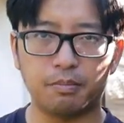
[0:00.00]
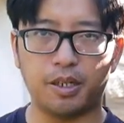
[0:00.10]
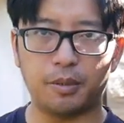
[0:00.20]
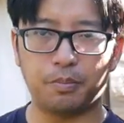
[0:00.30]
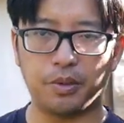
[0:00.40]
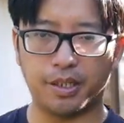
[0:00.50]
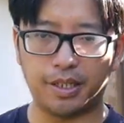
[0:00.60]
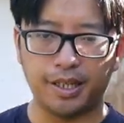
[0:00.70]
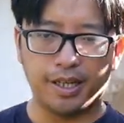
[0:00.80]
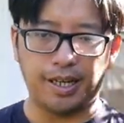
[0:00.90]
might
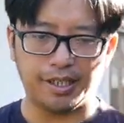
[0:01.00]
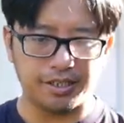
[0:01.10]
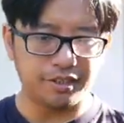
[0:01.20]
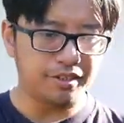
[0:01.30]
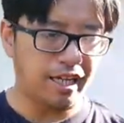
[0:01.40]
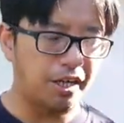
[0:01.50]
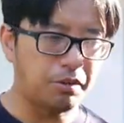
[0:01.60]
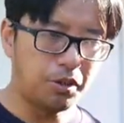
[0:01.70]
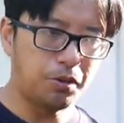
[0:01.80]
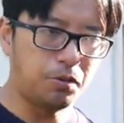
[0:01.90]
be a
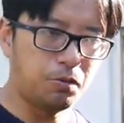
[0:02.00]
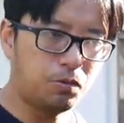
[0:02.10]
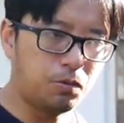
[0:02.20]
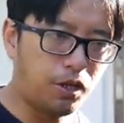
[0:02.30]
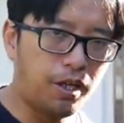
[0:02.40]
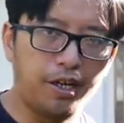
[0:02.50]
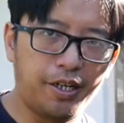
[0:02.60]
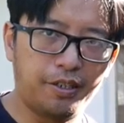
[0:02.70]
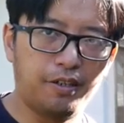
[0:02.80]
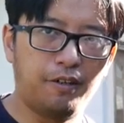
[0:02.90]
narrow
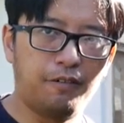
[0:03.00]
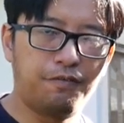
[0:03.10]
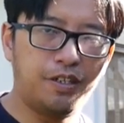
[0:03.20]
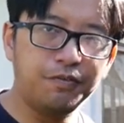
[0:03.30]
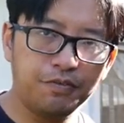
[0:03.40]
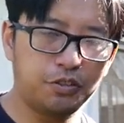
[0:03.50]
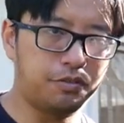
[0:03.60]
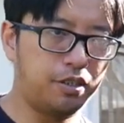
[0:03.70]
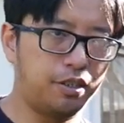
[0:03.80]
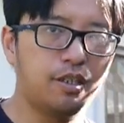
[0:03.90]
line of
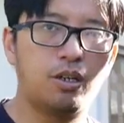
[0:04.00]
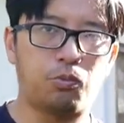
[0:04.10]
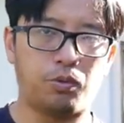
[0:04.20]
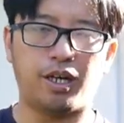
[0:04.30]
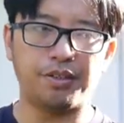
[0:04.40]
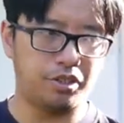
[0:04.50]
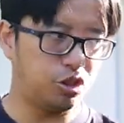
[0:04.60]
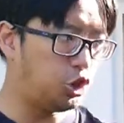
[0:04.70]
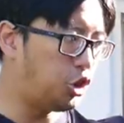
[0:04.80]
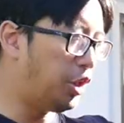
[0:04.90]
infantry rather than
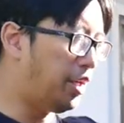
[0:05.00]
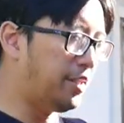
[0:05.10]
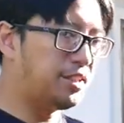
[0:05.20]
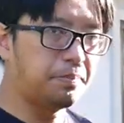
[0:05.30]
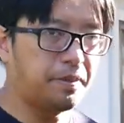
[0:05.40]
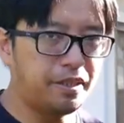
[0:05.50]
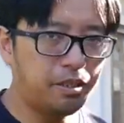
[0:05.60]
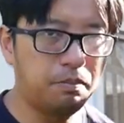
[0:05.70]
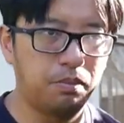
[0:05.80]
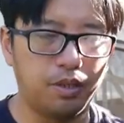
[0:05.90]
a giant spread
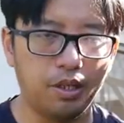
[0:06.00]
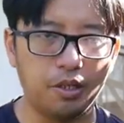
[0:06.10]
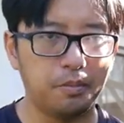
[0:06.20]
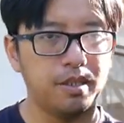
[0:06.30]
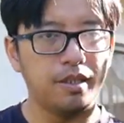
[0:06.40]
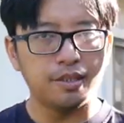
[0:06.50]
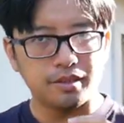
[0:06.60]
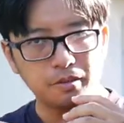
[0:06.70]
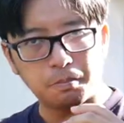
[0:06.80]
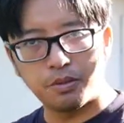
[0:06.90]
out blob,
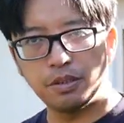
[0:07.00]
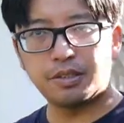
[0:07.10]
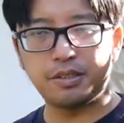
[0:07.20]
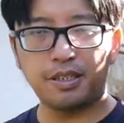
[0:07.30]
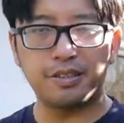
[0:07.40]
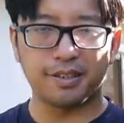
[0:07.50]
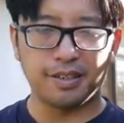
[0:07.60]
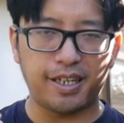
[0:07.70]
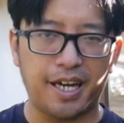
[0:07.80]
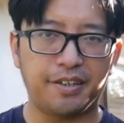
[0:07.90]
the ability to
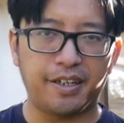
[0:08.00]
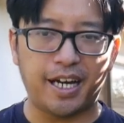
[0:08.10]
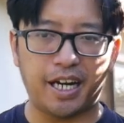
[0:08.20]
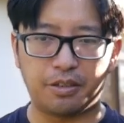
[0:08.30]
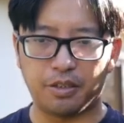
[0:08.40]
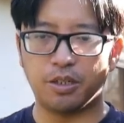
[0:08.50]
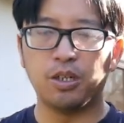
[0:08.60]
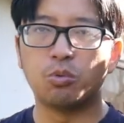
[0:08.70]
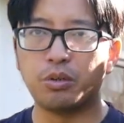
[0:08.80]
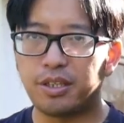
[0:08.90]
land an arrow
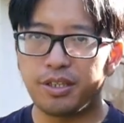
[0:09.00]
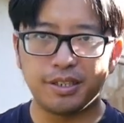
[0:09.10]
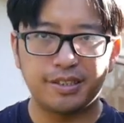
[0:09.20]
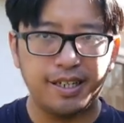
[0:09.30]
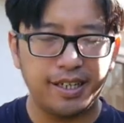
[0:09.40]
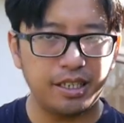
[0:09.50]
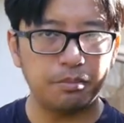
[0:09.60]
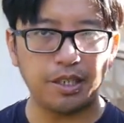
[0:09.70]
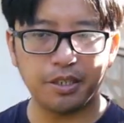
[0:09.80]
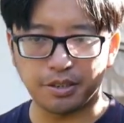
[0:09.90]
within 10
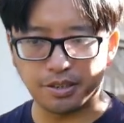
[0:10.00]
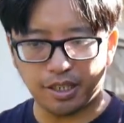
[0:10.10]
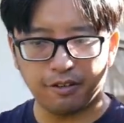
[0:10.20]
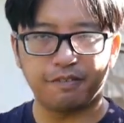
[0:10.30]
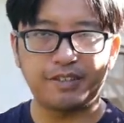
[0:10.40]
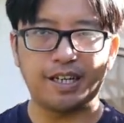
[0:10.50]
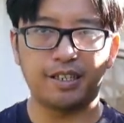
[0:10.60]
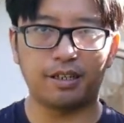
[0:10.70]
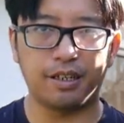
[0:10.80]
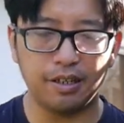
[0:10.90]
meters of
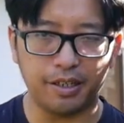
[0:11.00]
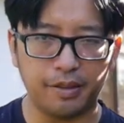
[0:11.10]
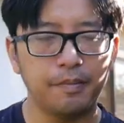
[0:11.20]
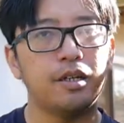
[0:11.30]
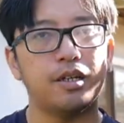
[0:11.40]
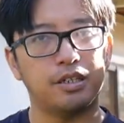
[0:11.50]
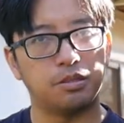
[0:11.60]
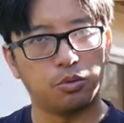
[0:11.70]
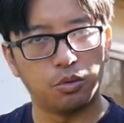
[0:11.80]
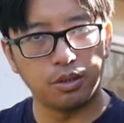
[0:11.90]
that line is
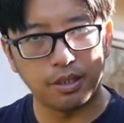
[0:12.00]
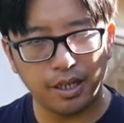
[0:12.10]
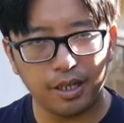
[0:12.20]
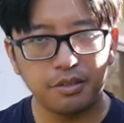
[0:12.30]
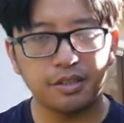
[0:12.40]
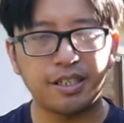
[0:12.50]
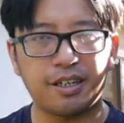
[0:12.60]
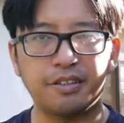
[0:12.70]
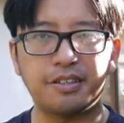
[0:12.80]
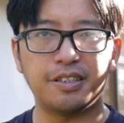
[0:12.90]
more likely to
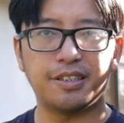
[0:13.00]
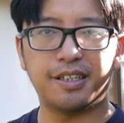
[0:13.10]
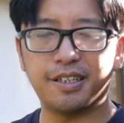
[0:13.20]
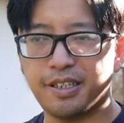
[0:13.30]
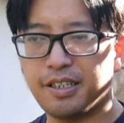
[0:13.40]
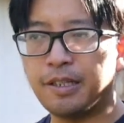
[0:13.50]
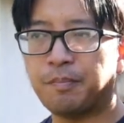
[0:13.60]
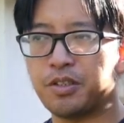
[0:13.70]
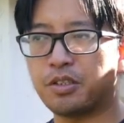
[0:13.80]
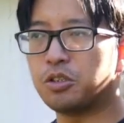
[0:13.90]
guarantee a hit
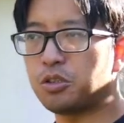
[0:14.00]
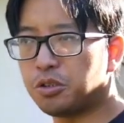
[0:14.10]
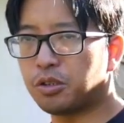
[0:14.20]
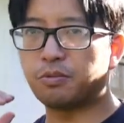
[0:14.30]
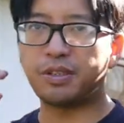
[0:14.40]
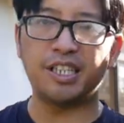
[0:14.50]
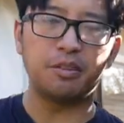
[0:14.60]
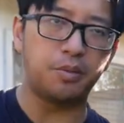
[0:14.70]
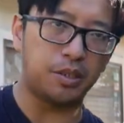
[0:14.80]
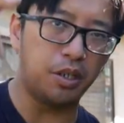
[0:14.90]
than you're shooting
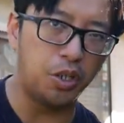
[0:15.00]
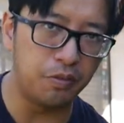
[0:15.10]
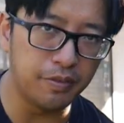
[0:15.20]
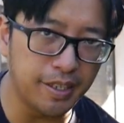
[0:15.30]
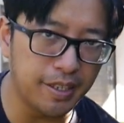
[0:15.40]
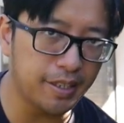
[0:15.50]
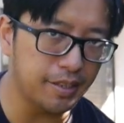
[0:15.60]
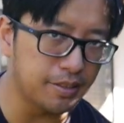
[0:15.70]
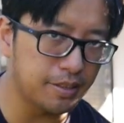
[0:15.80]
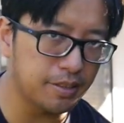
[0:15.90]
randomly over their
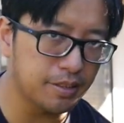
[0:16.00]
heads.